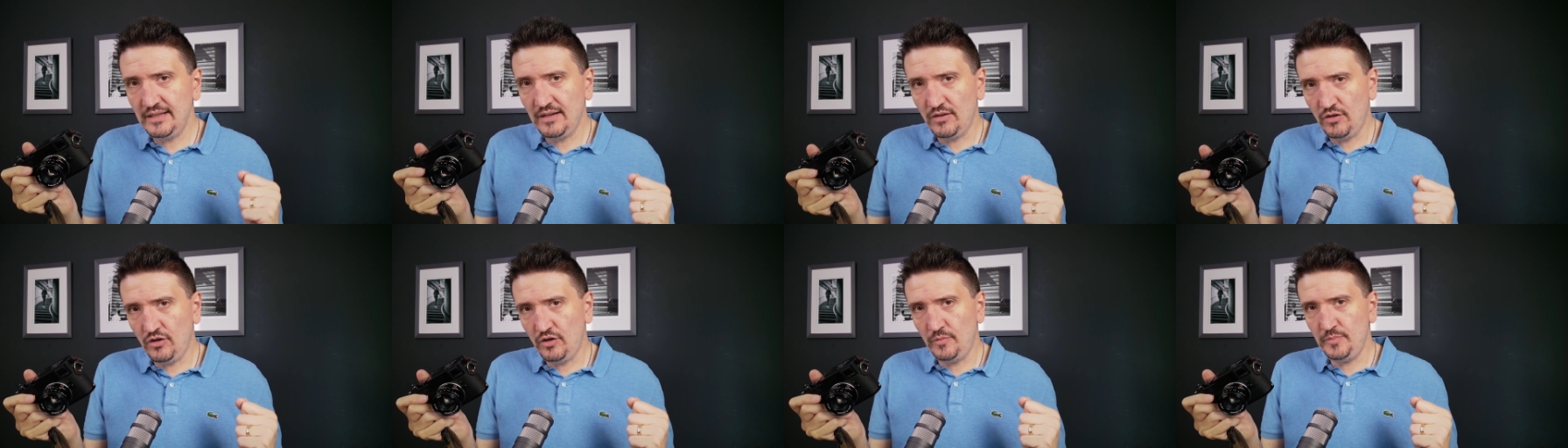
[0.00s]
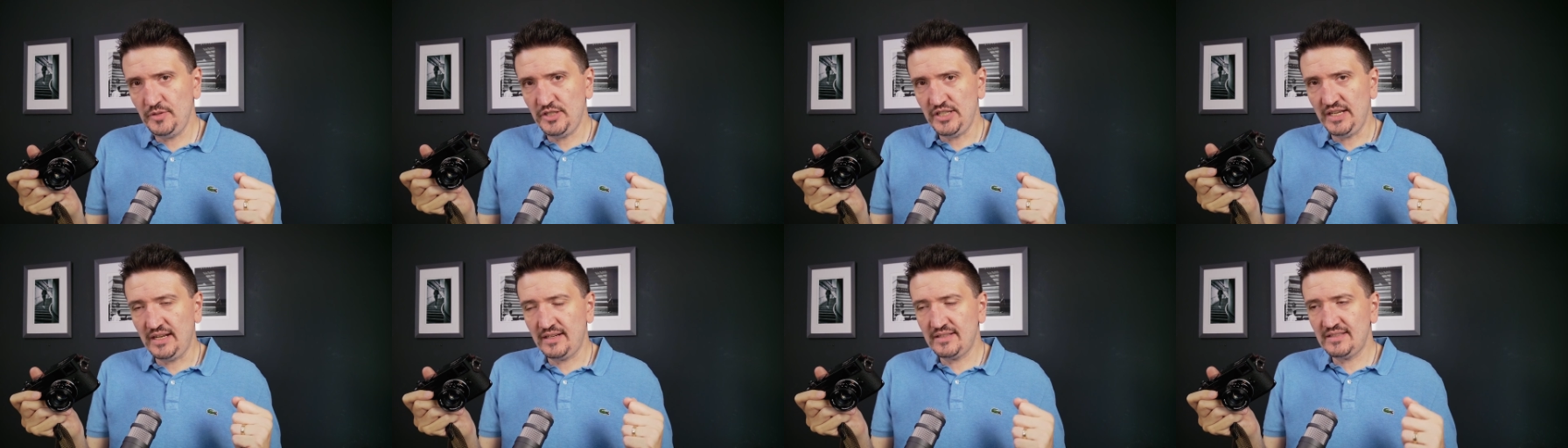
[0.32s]
the
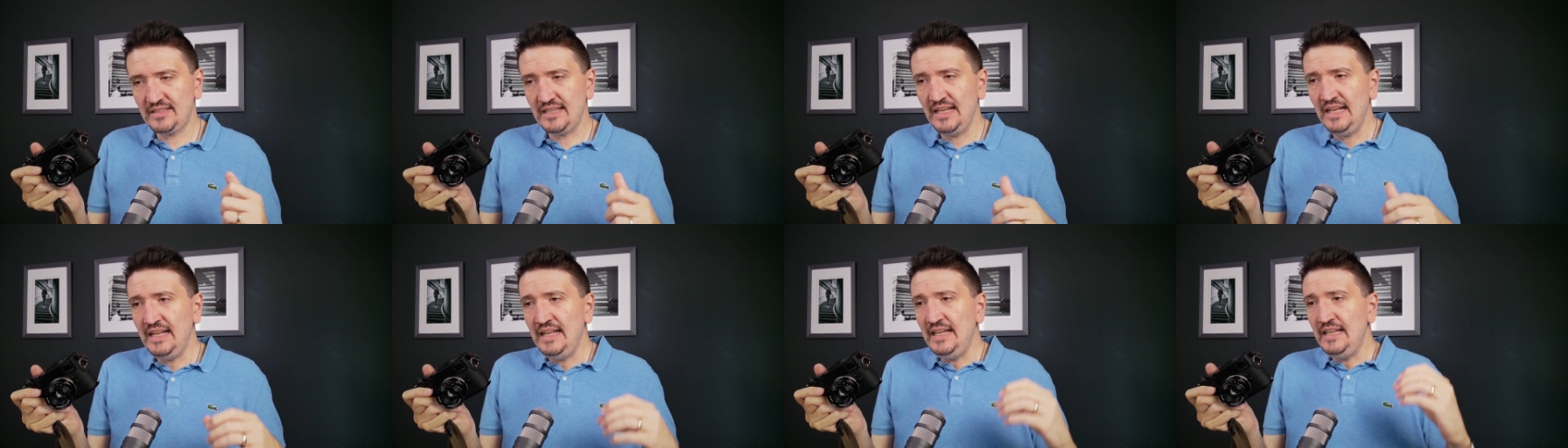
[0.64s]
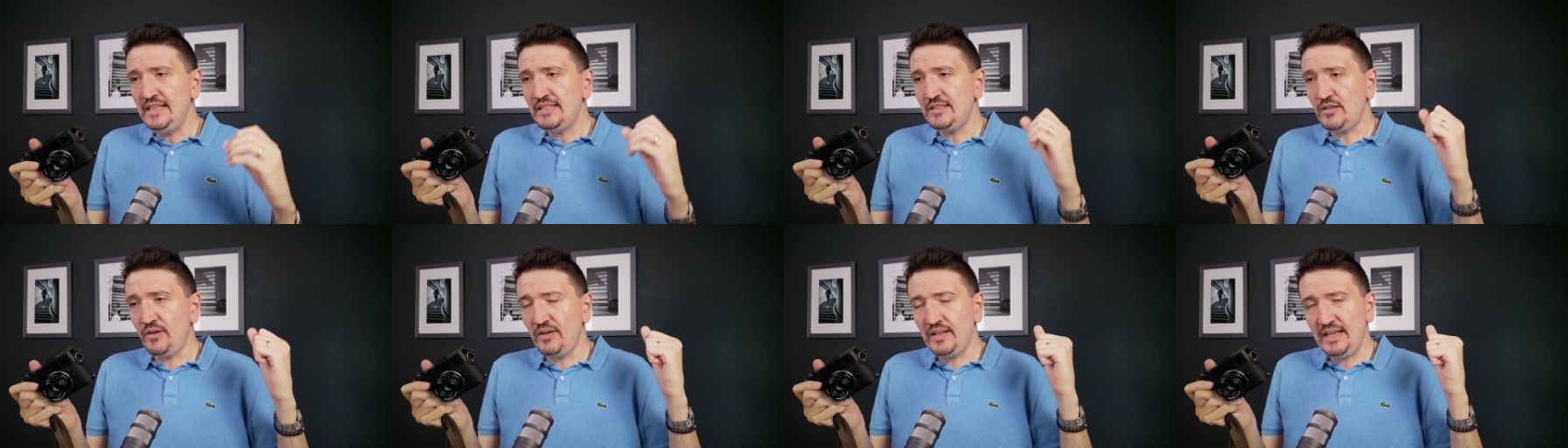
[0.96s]
objects.
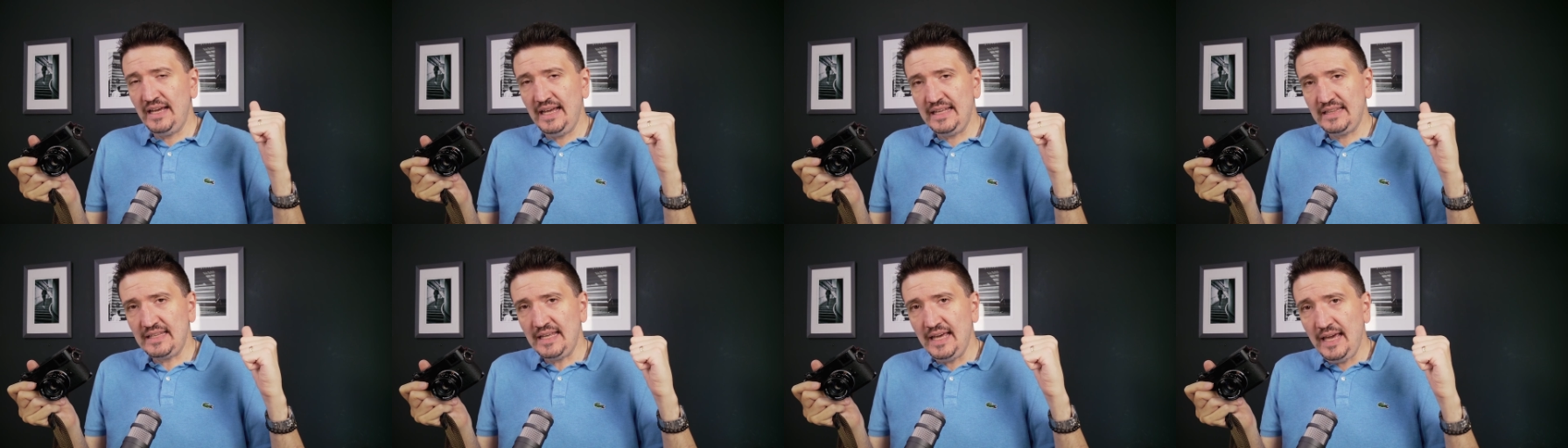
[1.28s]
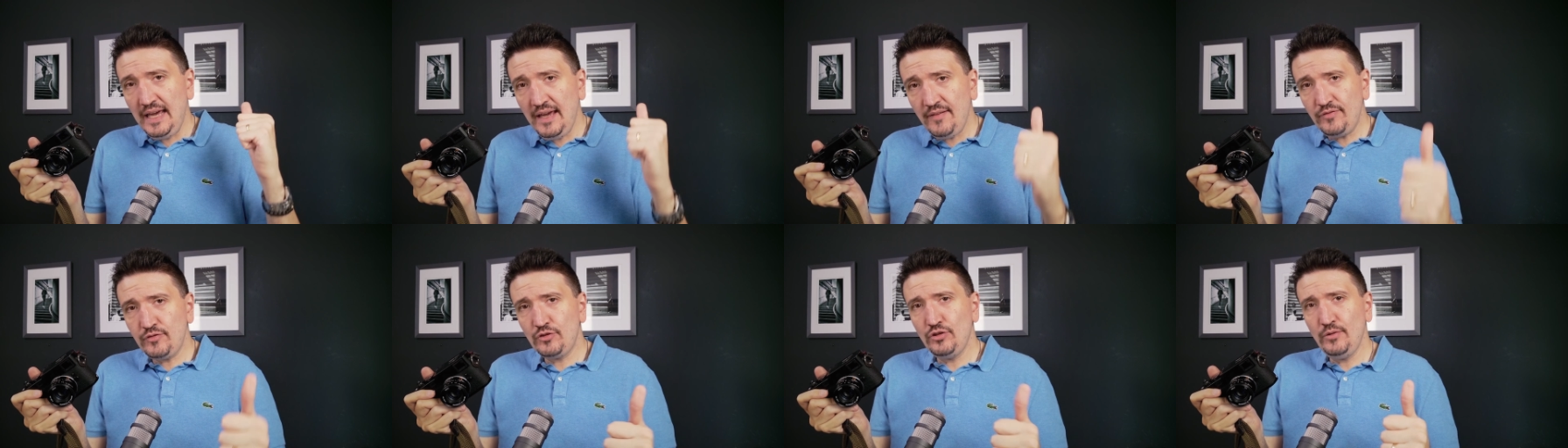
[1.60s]
So at
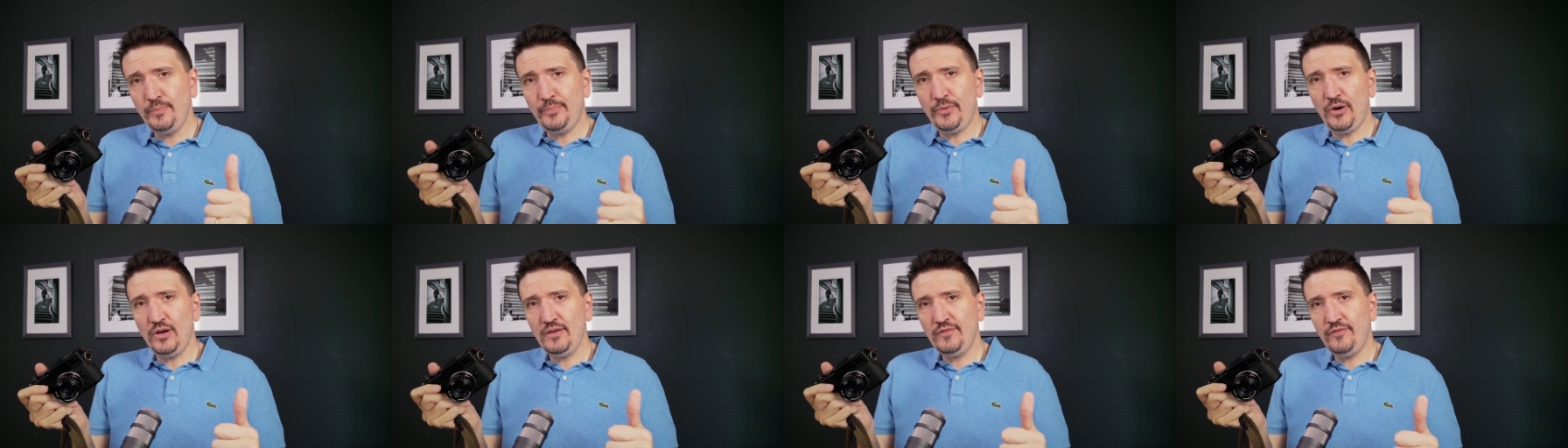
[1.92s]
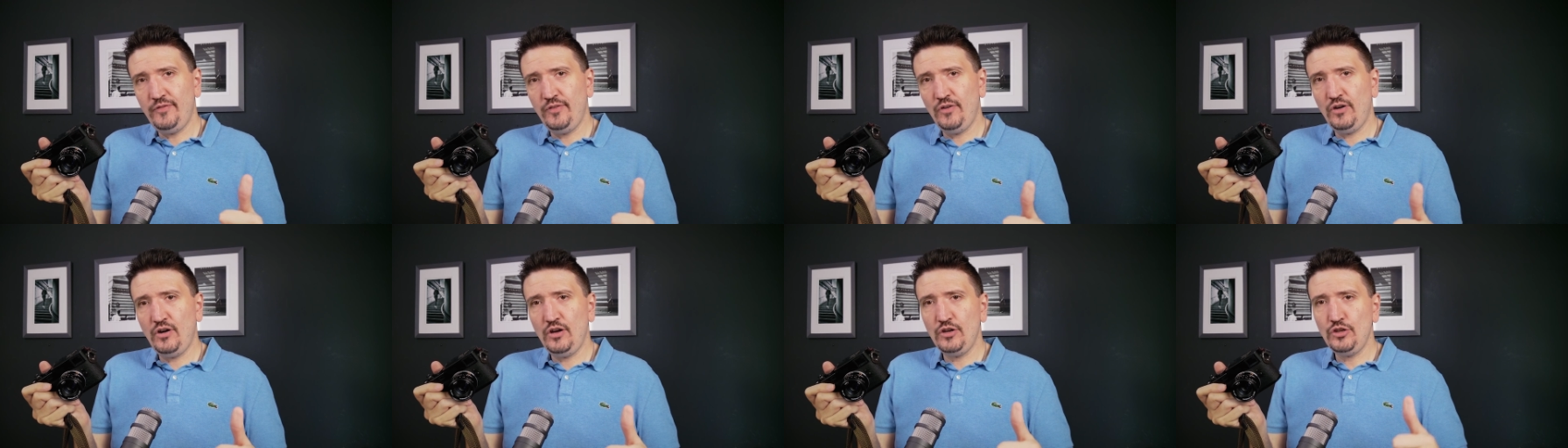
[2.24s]

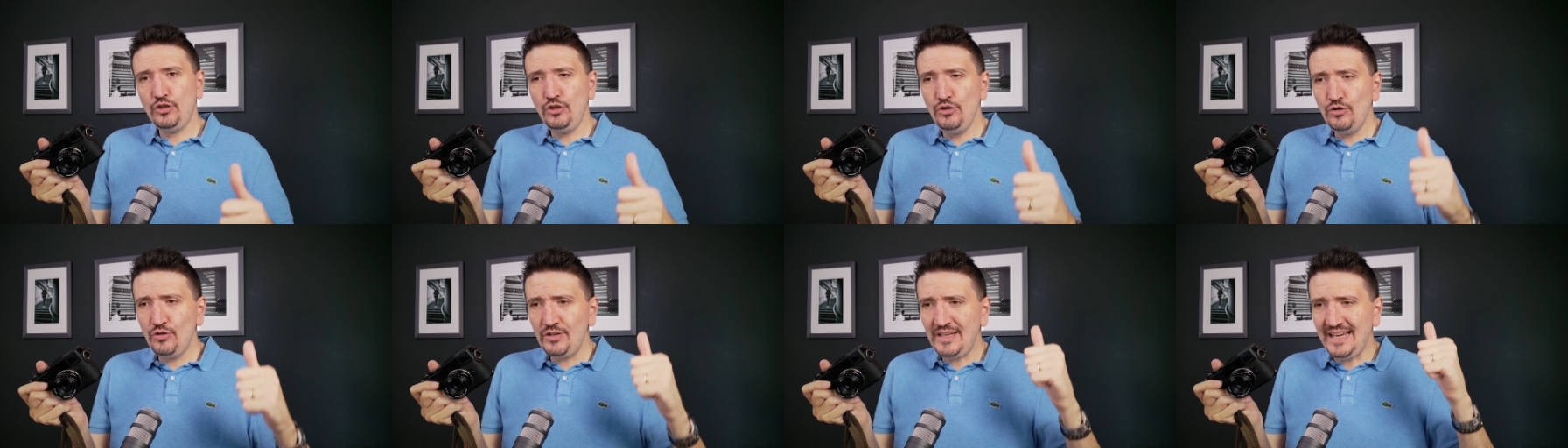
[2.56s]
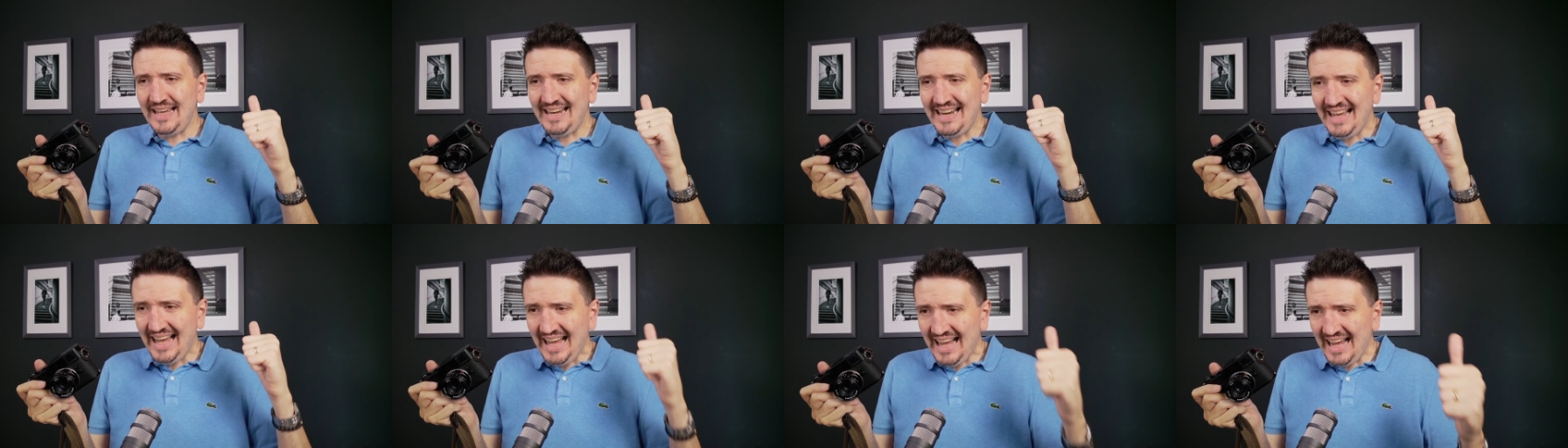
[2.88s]
f2.4 you can